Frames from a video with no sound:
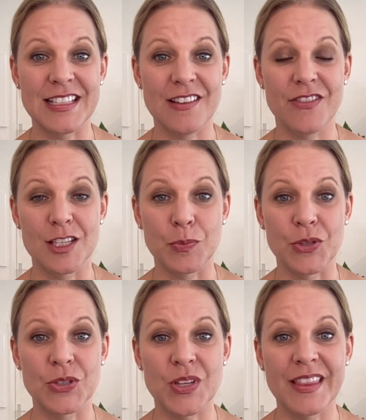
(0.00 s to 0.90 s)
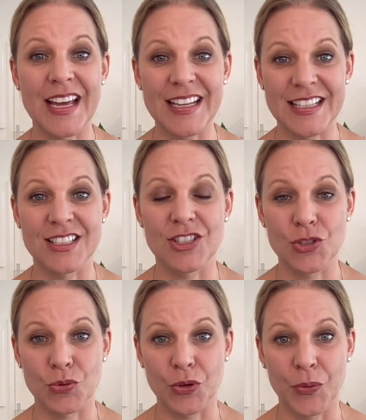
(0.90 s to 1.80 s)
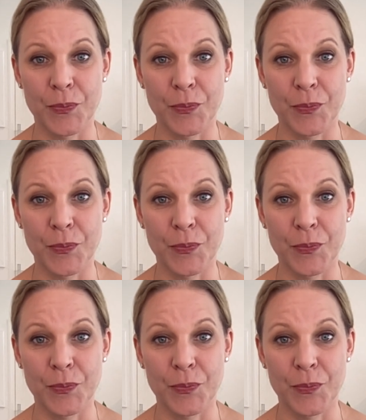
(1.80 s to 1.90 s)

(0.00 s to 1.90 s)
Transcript: of this person that isn't true.